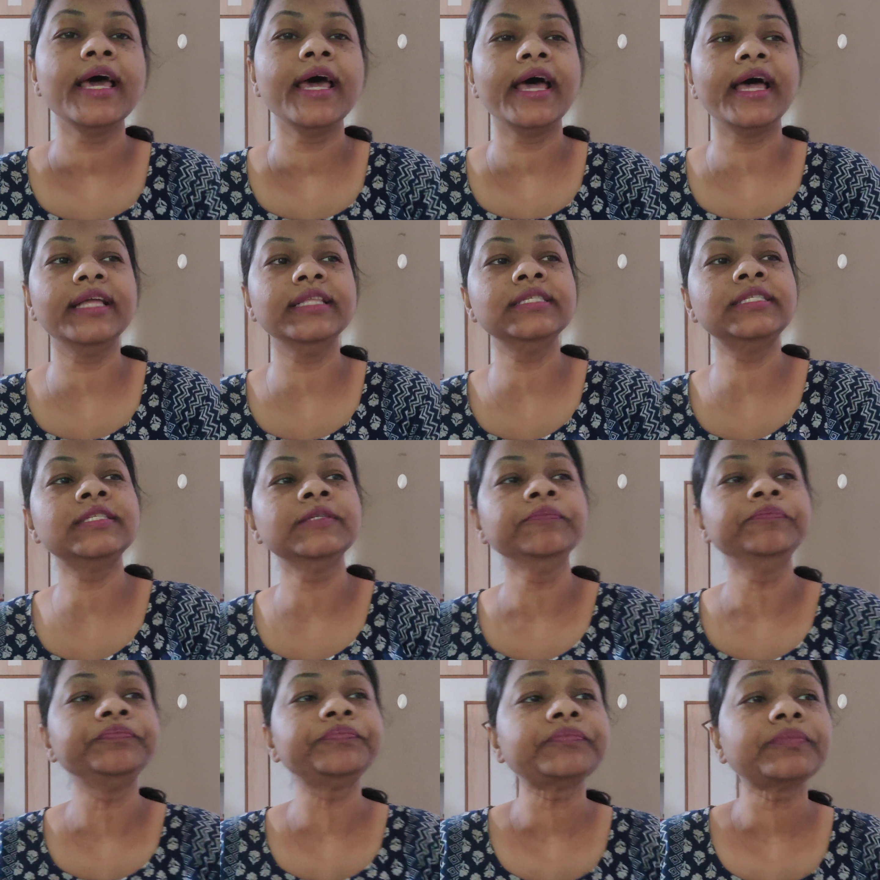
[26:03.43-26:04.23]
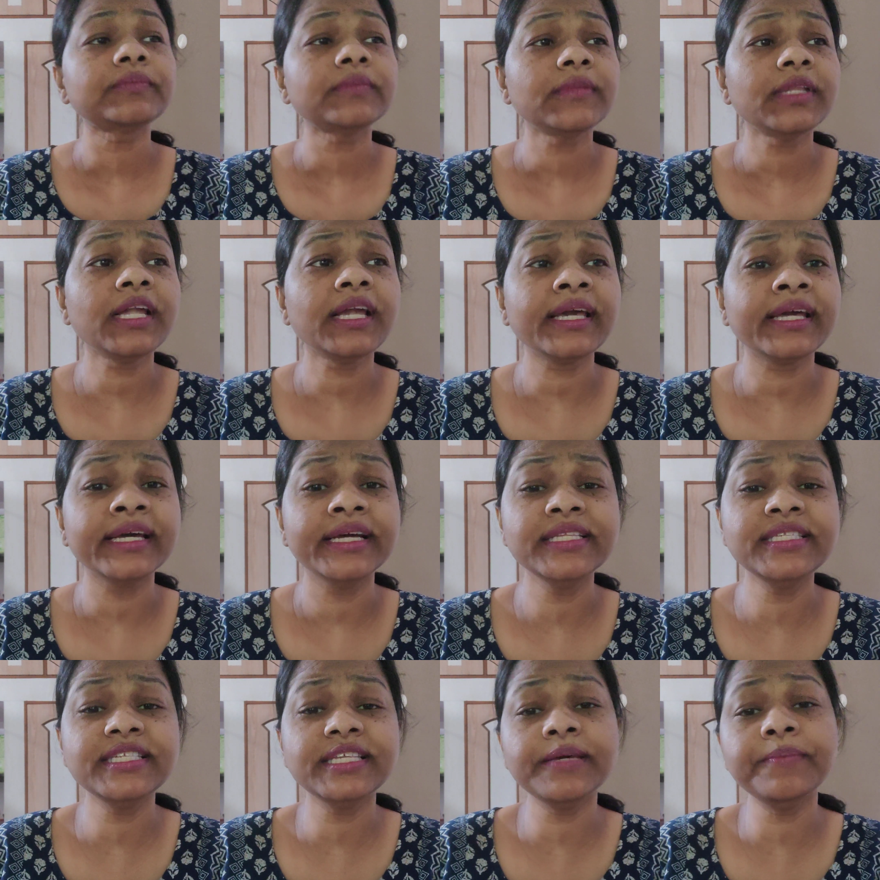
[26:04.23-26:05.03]
hence
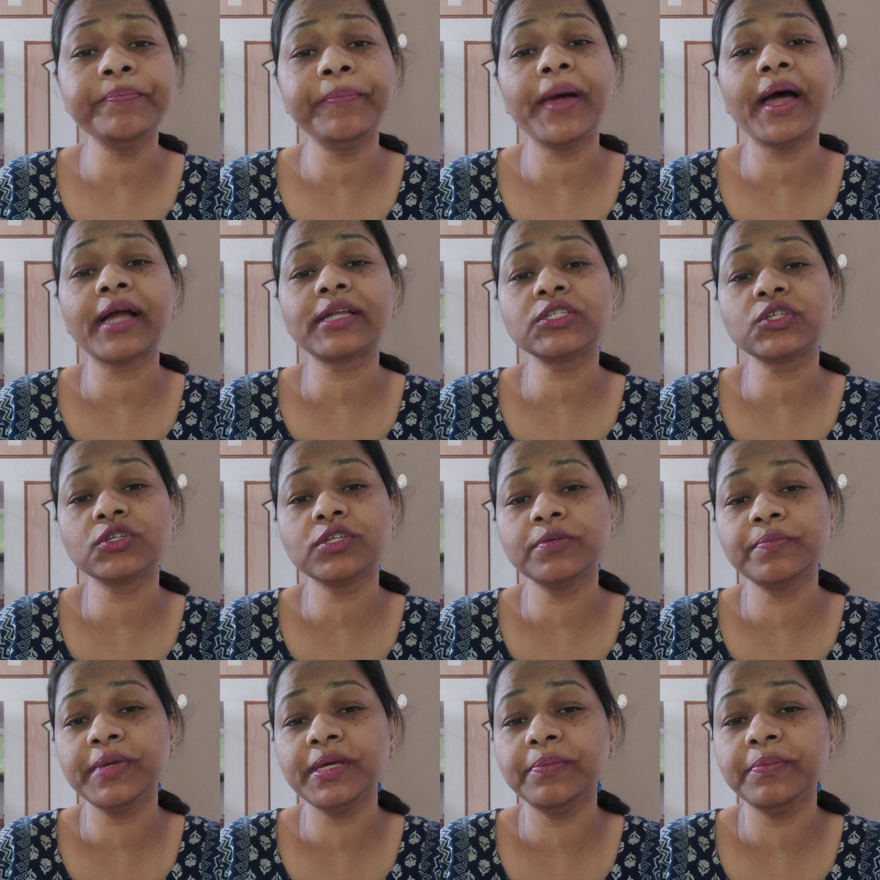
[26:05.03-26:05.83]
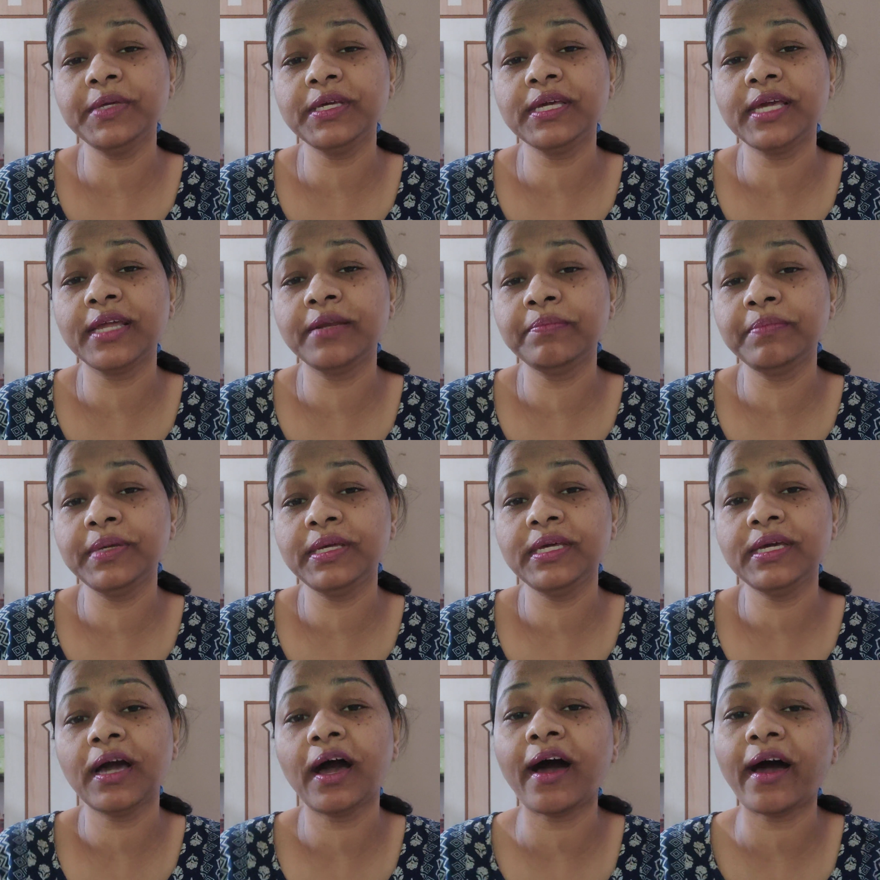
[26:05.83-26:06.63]
its impact on a baby can
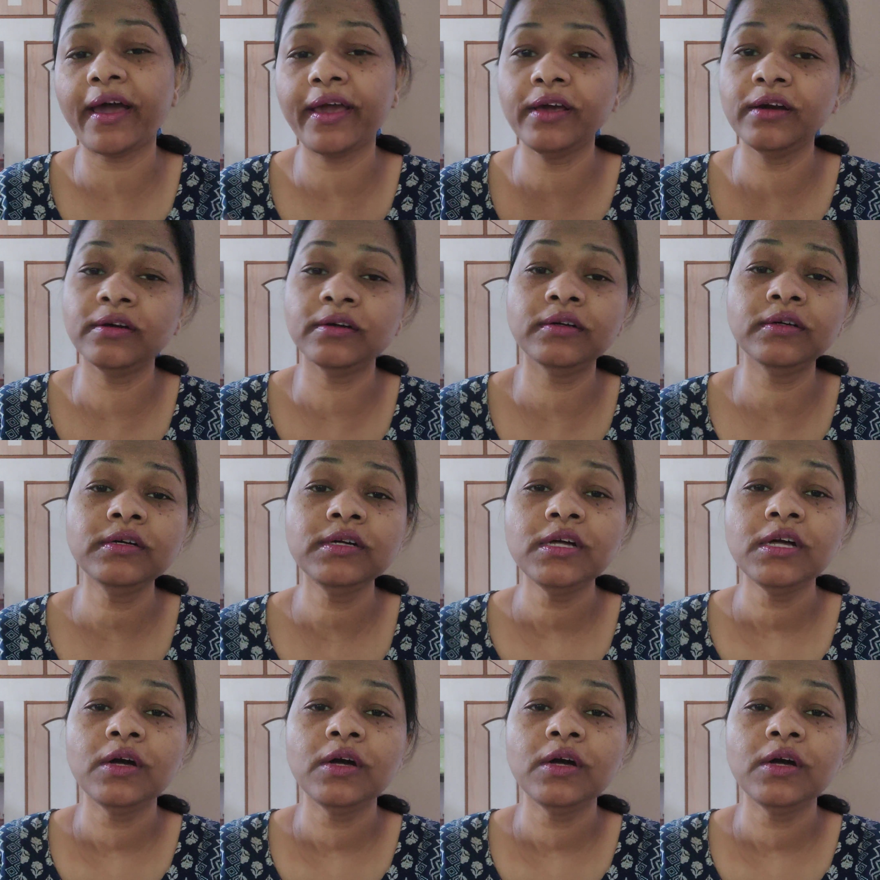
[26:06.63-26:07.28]
be higher,